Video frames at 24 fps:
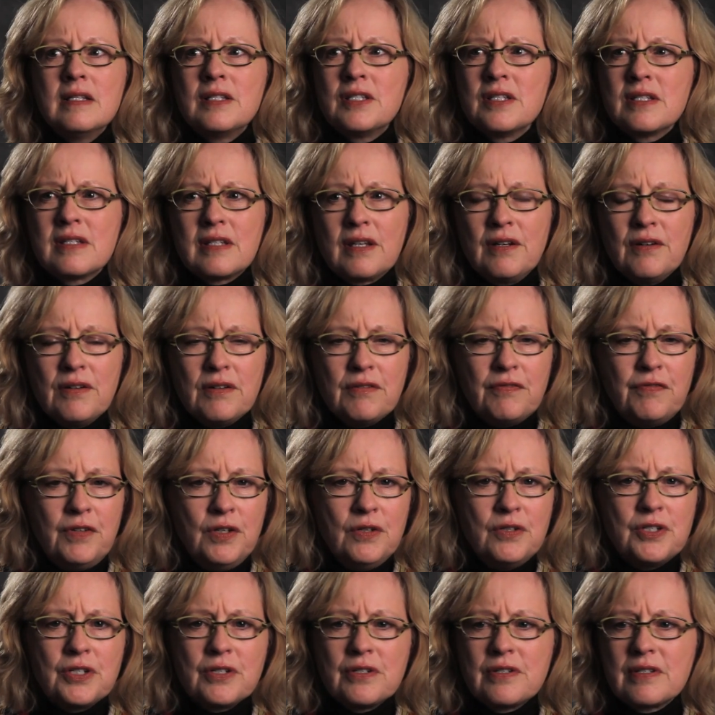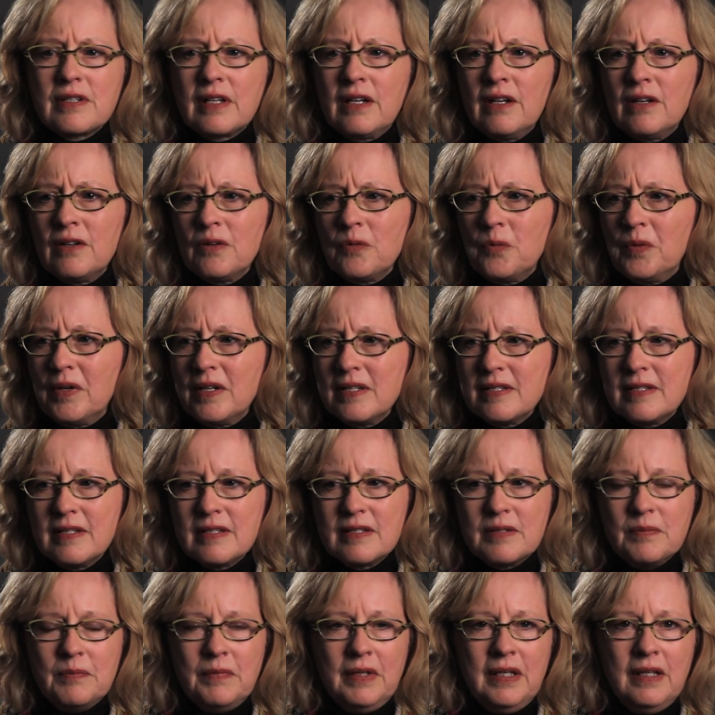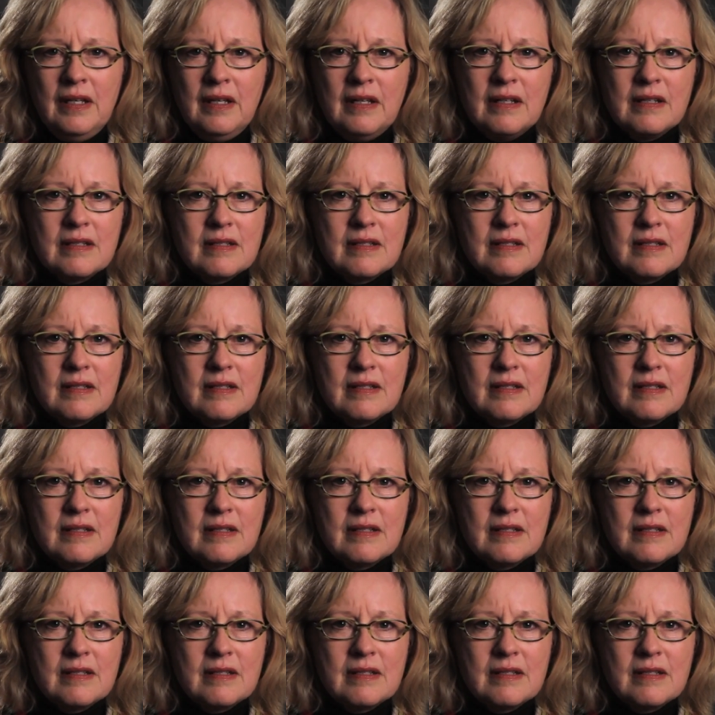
Just scared of the future, scared of what does this mean?